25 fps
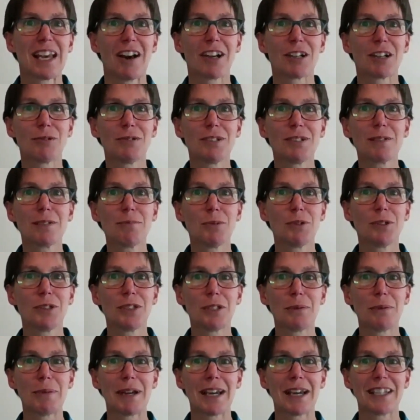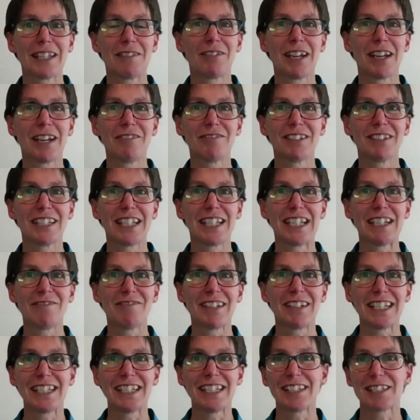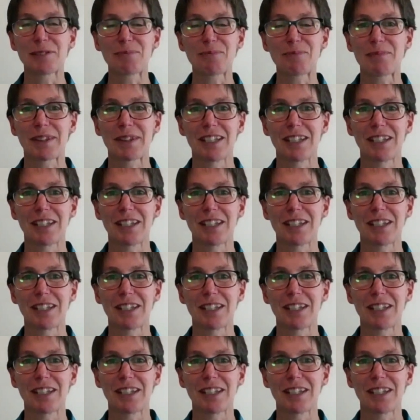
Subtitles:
I quizzed them all about their favourite EVs.